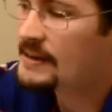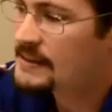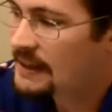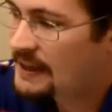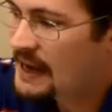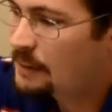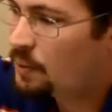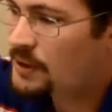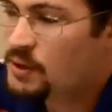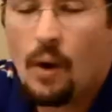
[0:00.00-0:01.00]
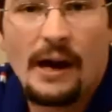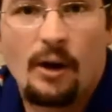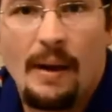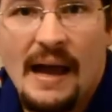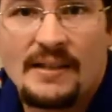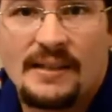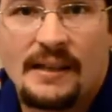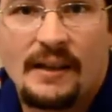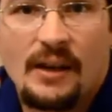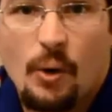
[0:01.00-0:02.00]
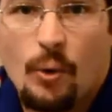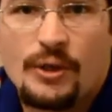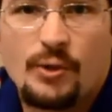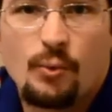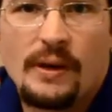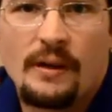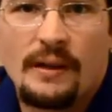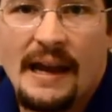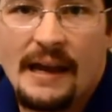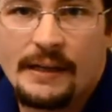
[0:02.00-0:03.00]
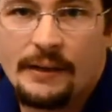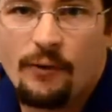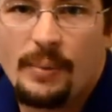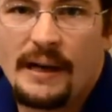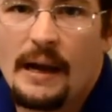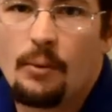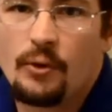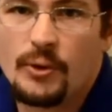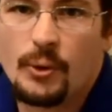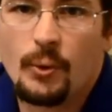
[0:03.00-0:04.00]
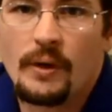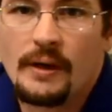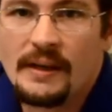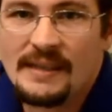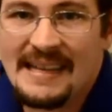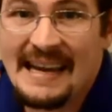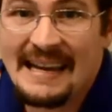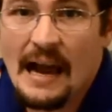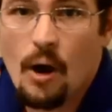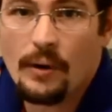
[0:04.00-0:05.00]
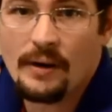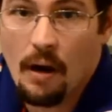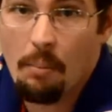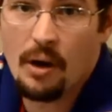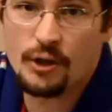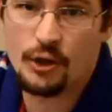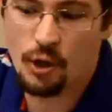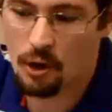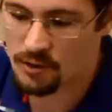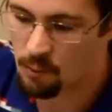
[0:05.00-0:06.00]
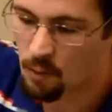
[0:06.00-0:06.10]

that it came with this wire basket, which is really handy for being able to take out a bunch of jars at